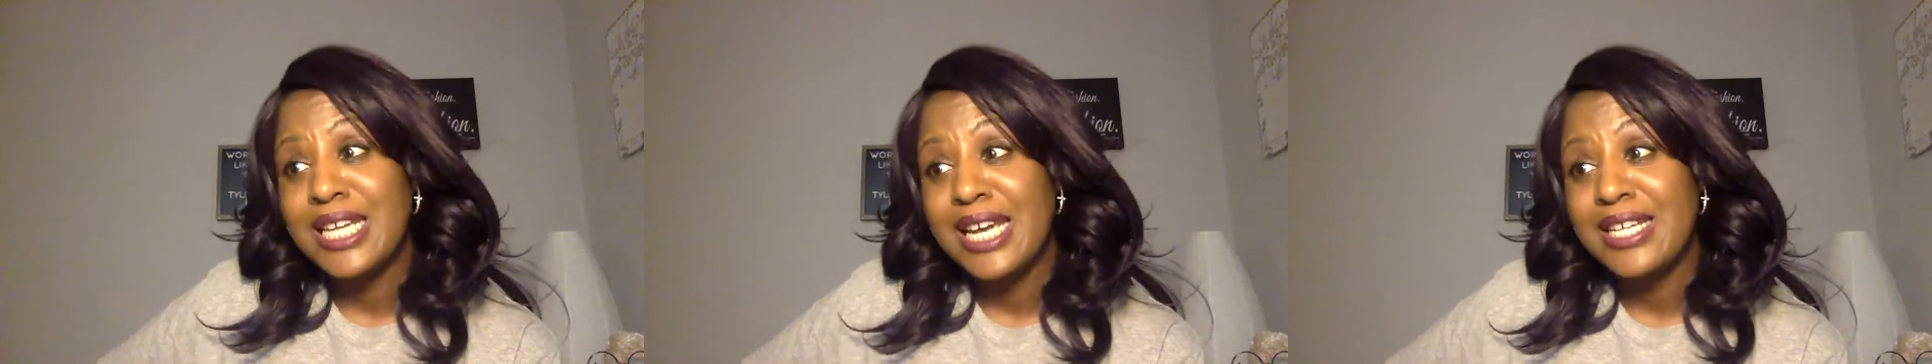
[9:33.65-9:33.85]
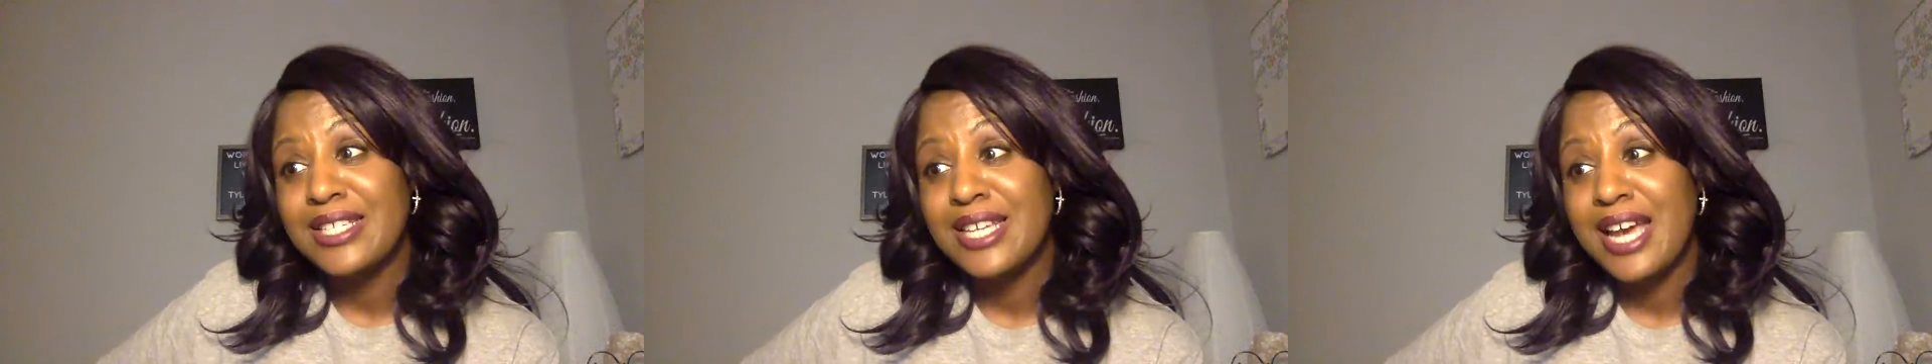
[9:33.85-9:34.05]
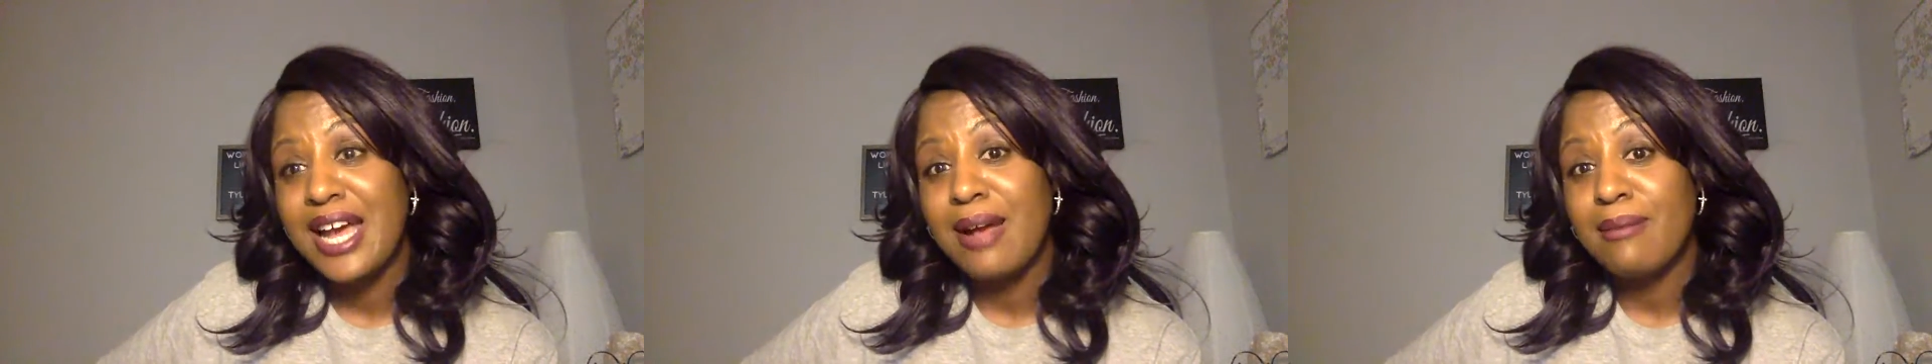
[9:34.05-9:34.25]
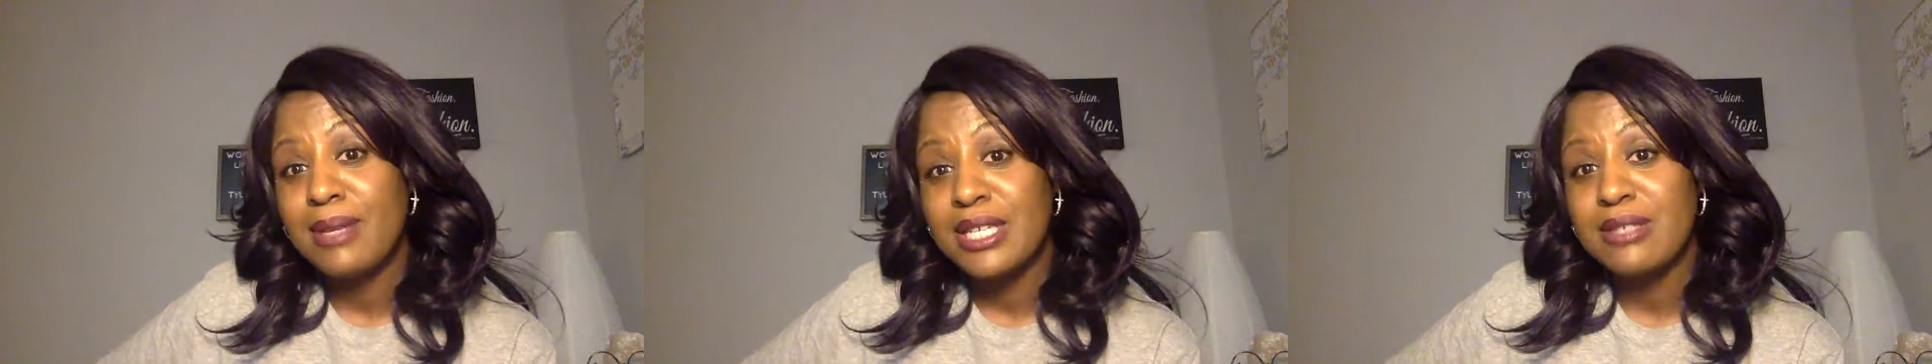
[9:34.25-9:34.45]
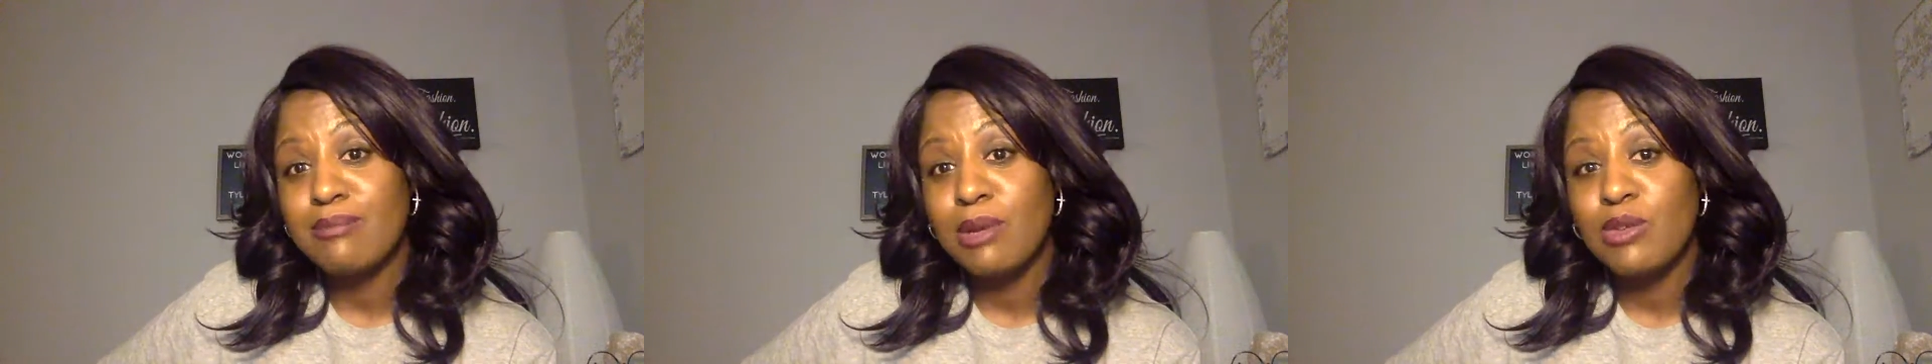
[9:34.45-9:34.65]
daytime,
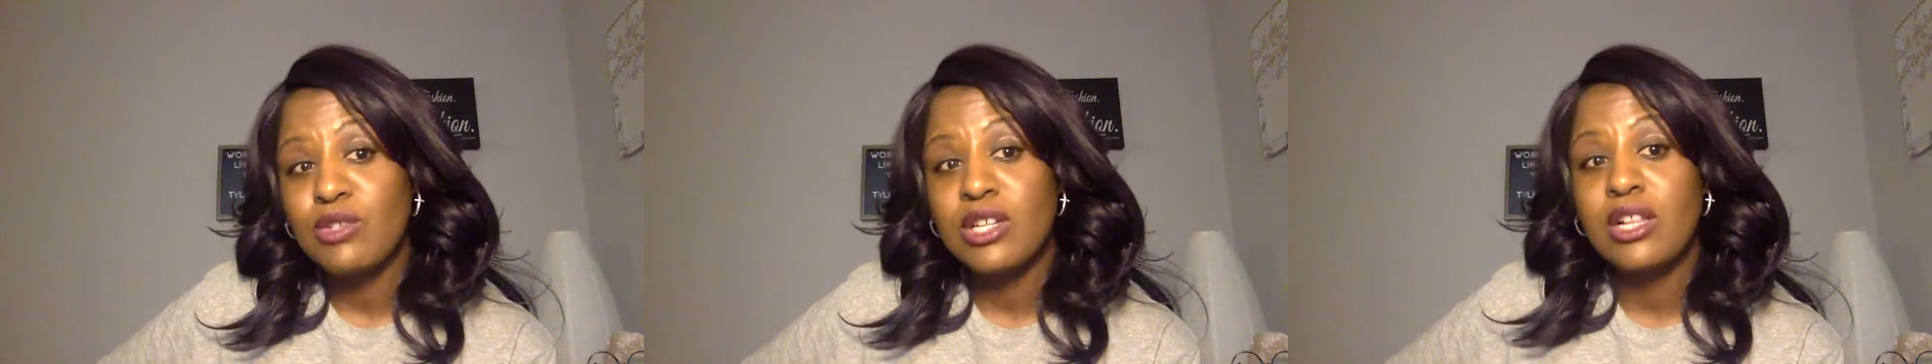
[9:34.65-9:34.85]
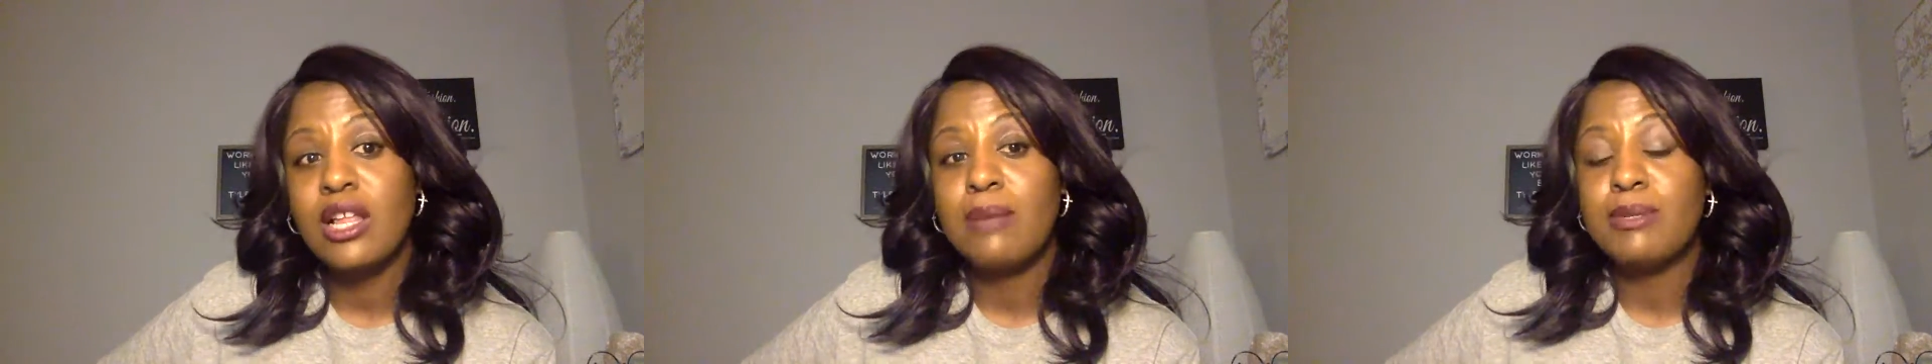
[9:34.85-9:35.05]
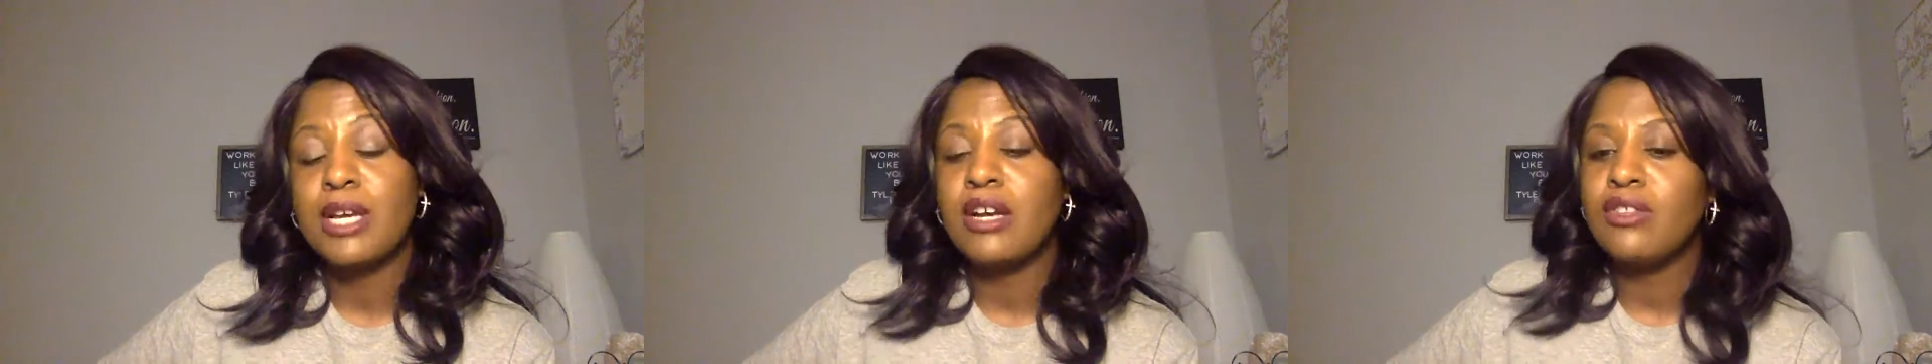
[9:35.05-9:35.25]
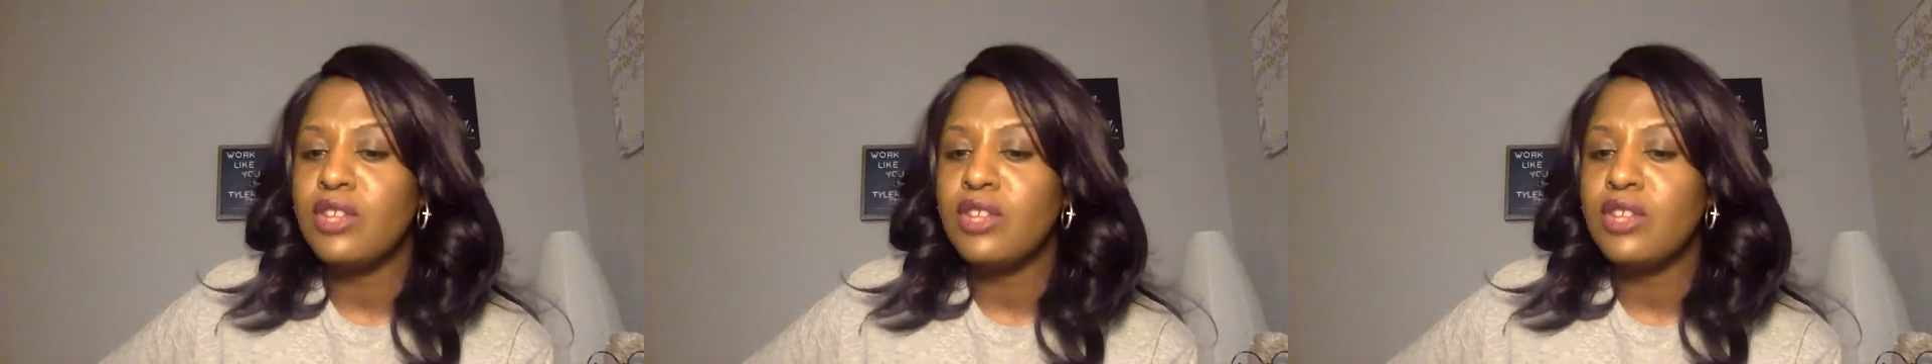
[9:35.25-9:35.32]
as most clubs are.